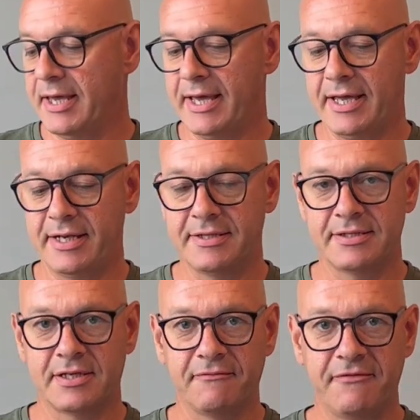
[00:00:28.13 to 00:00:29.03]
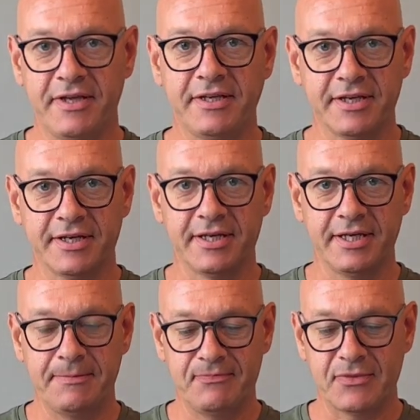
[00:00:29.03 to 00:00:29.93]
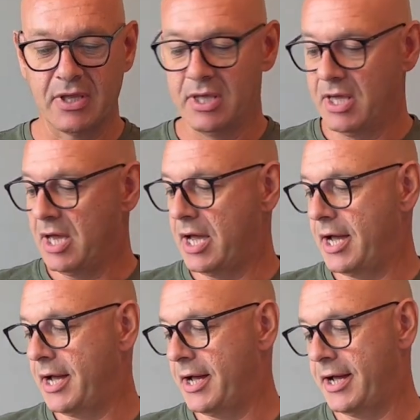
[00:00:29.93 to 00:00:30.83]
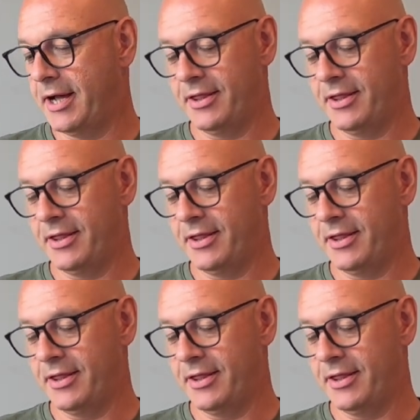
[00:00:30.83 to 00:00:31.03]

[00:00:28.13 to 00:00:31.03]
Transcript: And conveniently, uh,